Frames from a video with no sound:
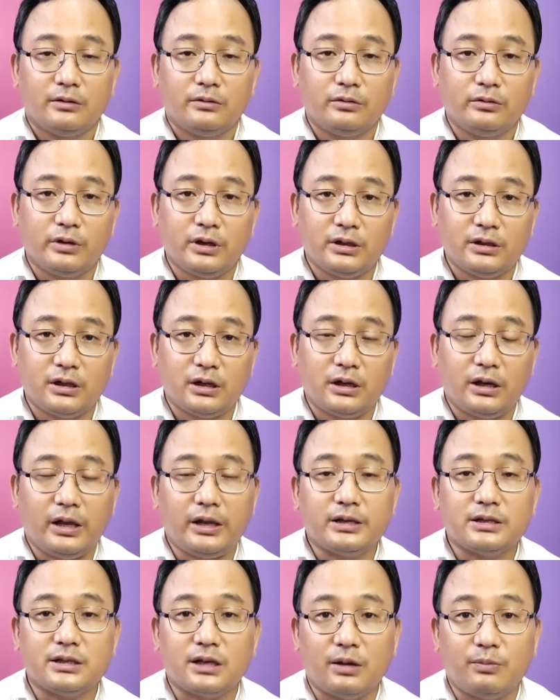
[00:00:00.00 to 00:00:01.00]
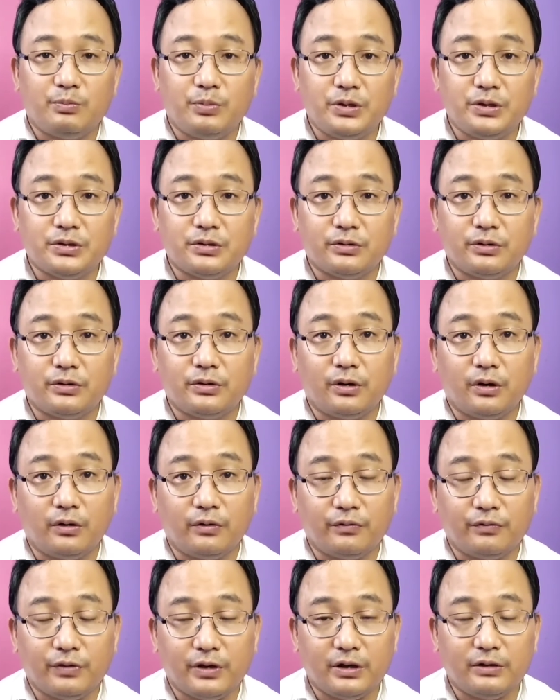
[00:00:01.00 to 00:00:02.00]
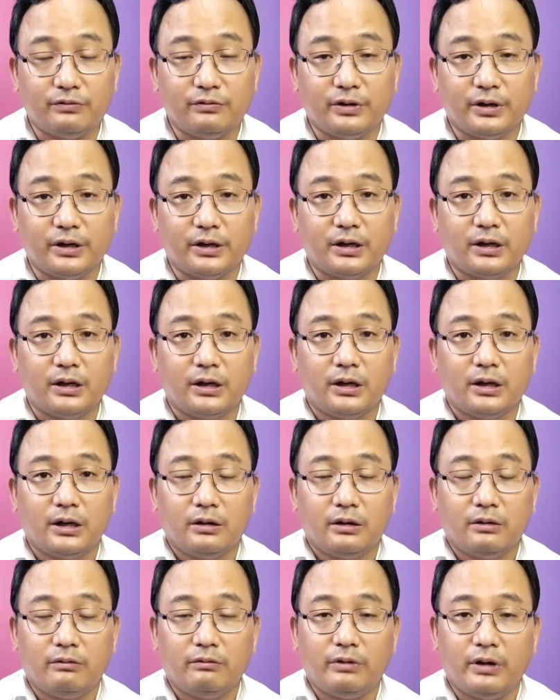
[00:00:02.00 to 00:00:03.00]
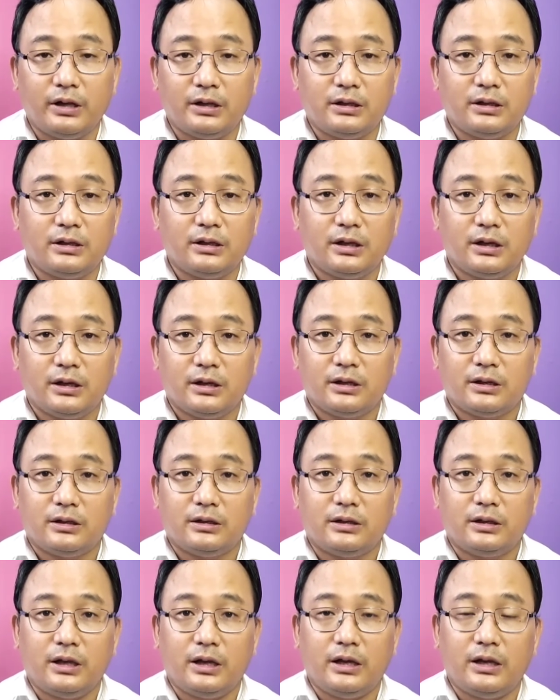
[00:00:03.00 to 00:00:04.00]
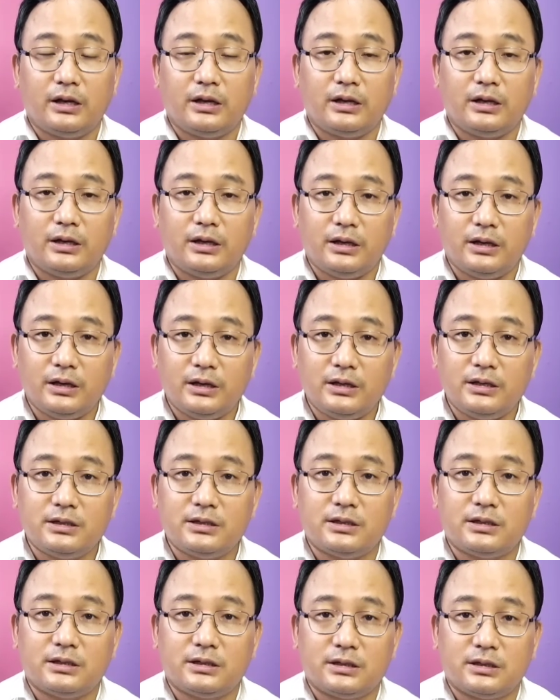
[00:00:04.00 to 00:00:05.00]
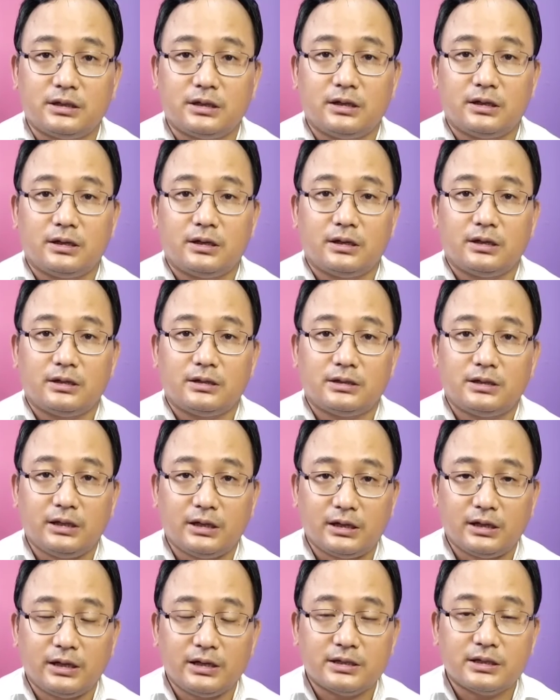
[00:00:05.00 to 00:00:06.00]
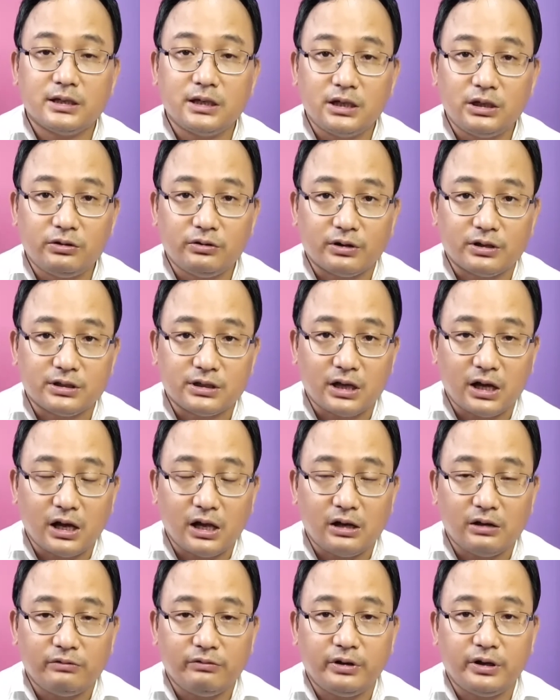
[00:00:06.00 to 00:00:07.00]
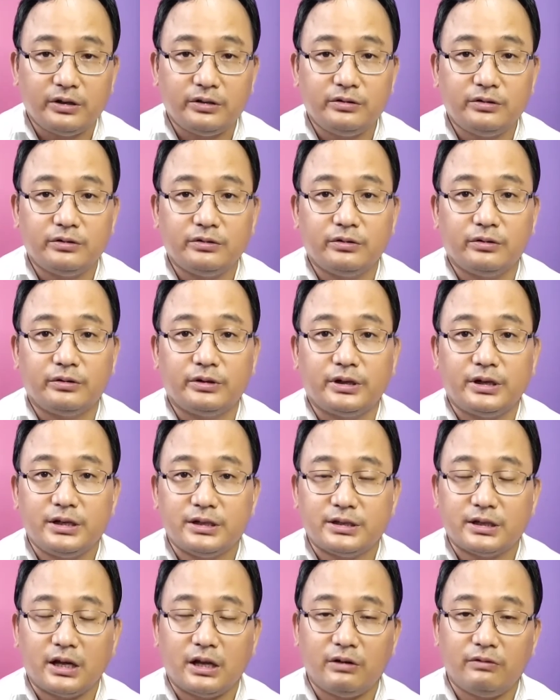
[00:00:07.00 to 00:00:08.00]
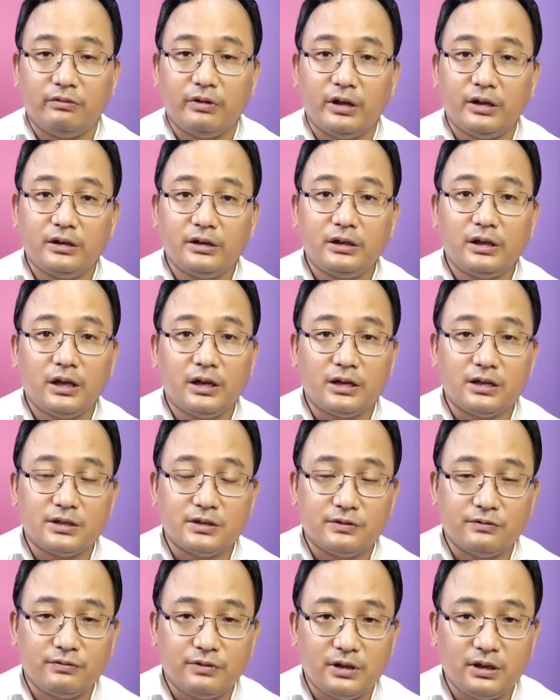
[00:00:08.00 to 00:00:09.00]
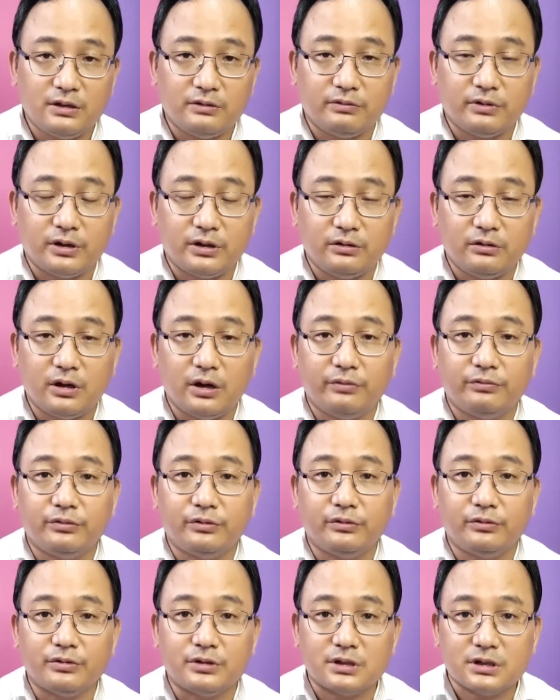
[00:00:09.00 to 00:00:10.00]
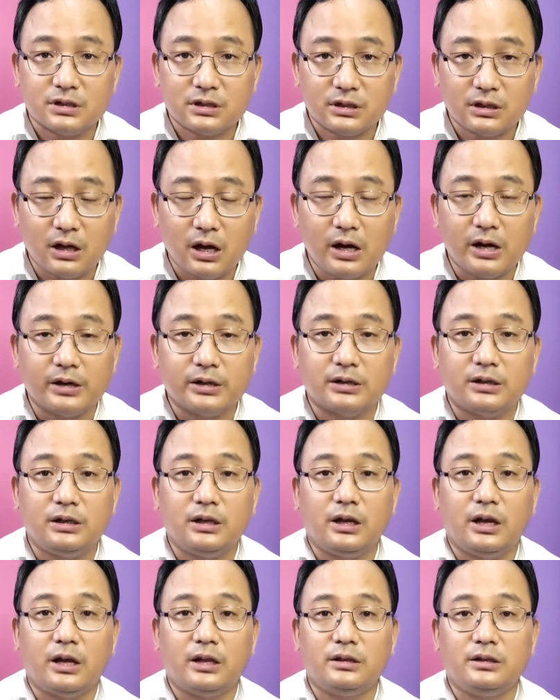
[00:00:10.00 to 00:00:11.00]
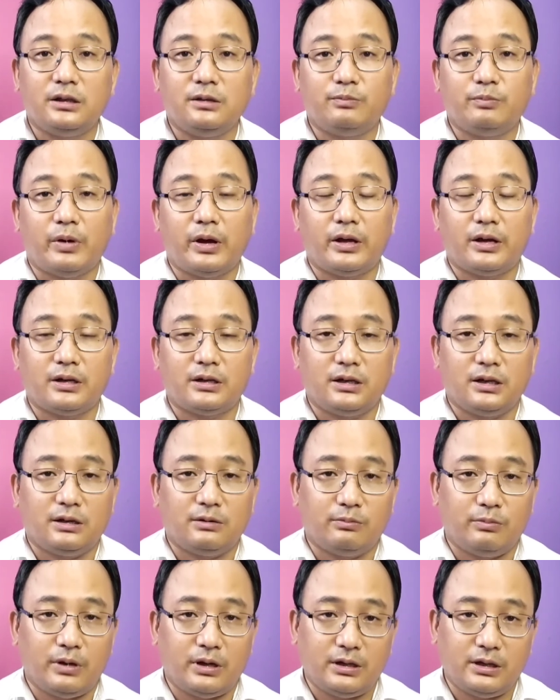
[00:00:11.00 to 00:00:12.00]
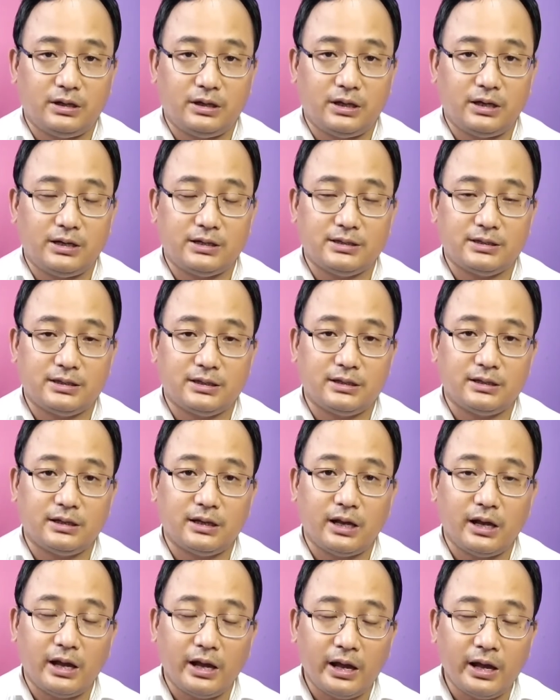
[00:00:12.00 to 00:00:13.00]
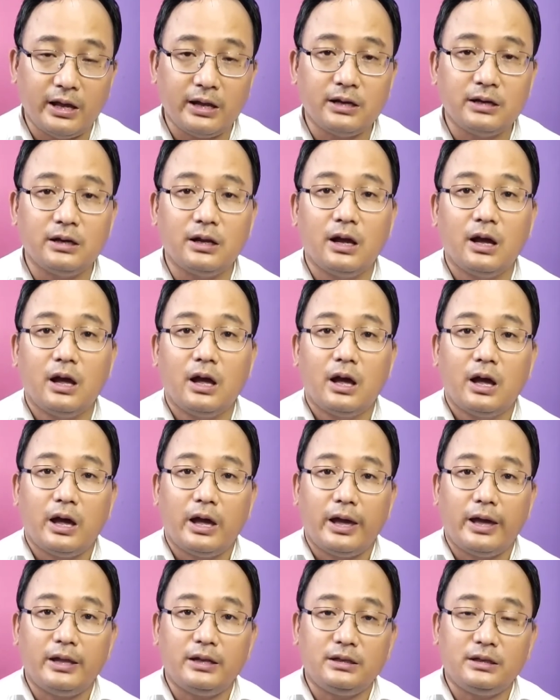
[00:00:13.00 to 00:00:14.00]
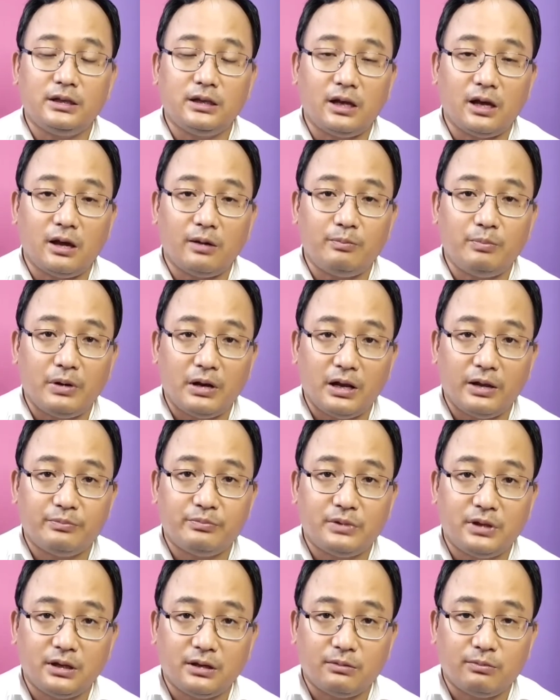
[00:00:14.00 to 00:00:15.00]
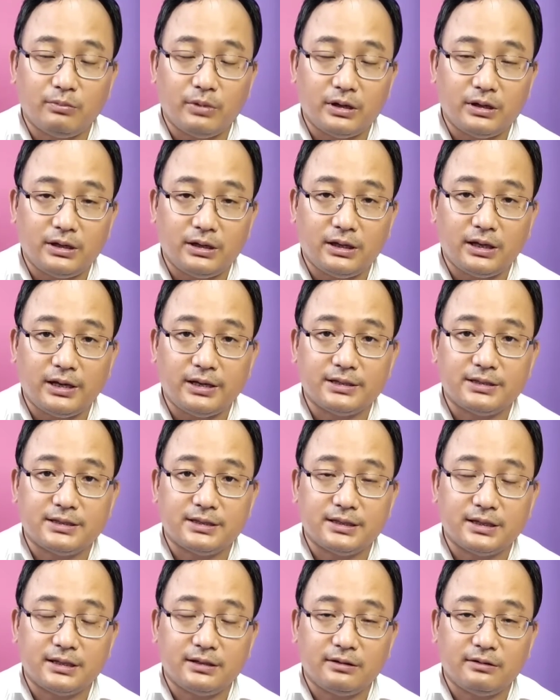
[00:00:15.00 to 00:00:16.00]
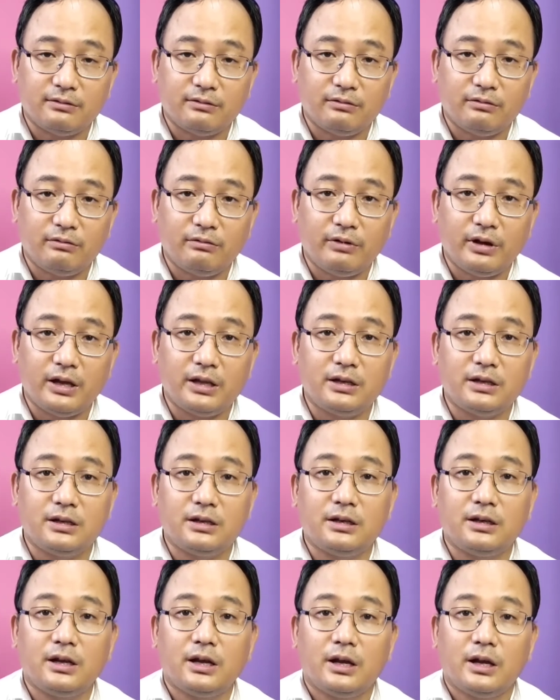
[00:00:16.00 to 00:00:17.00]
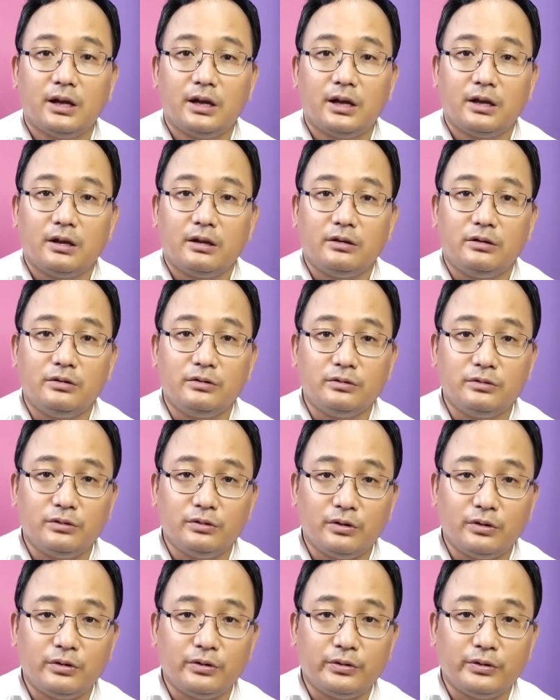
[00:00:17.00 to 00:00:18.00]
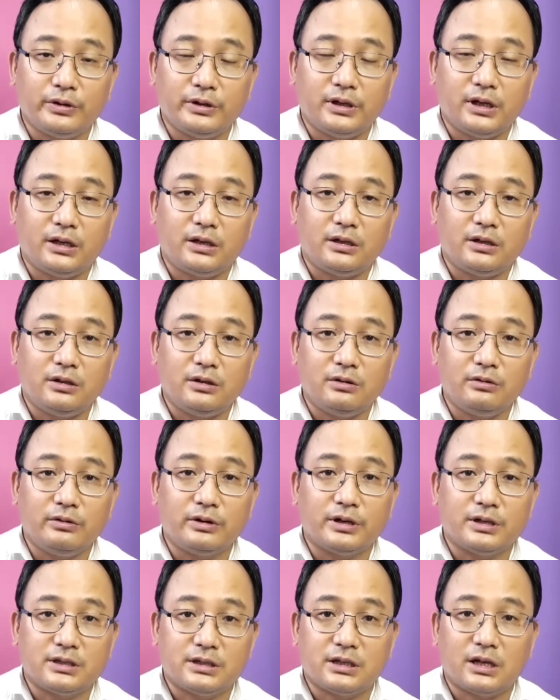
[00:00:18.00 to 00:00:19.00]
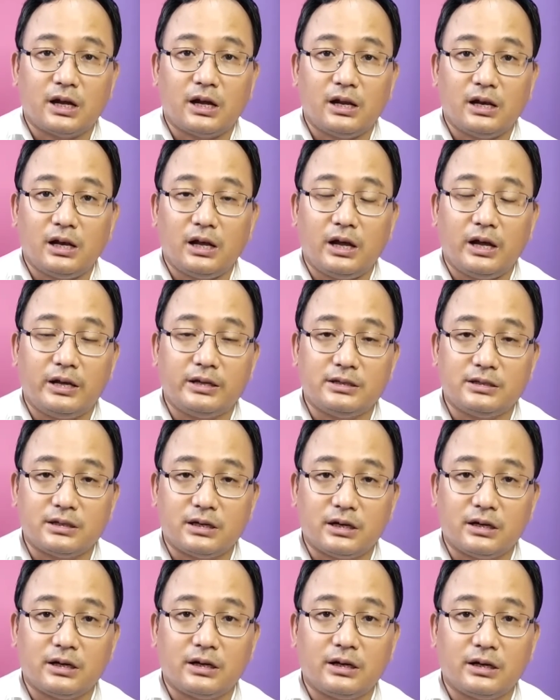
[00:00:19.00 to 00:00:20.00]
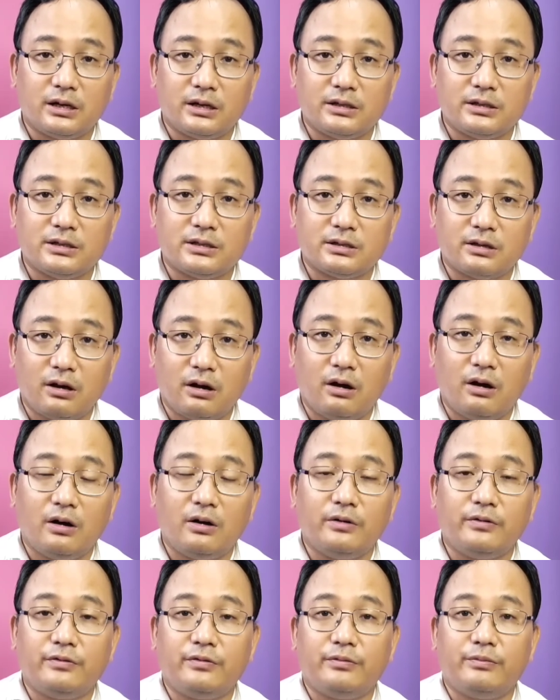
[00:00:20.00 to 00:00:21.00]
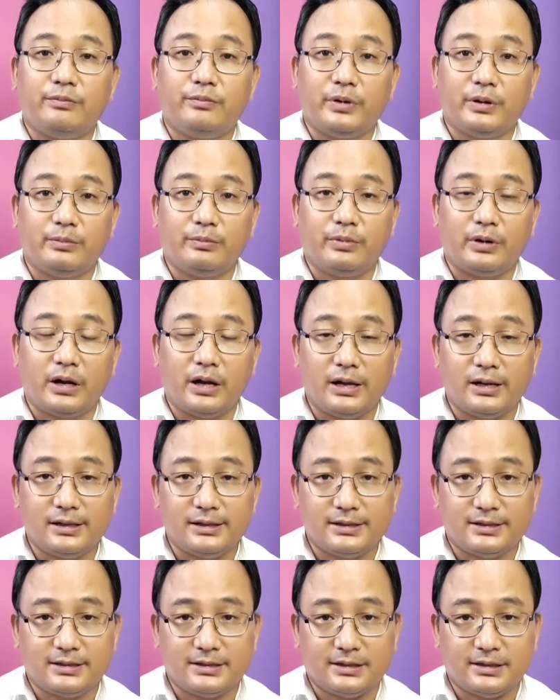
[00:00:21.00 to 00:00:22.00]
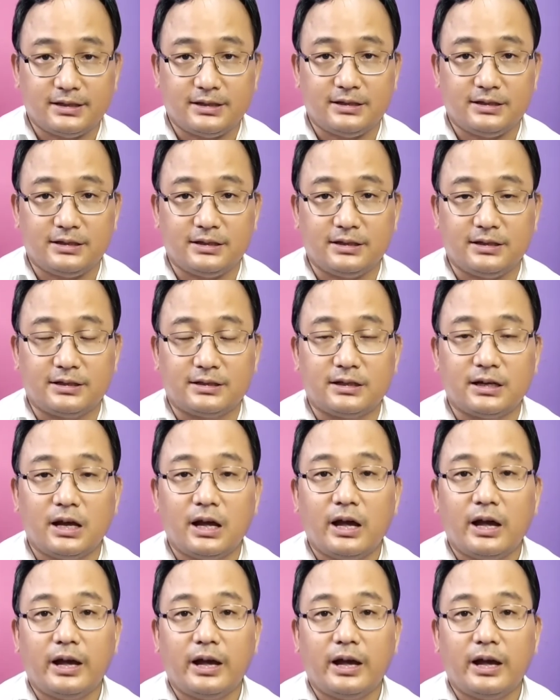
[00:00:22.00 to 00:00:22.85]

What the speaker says: During the next episode of fever, when there is sickness in your child, when you notice, and when there is fever, you have to start the antipyretic medication and anti-epileptic medication when you know that your child has recurrence of febrile seizures.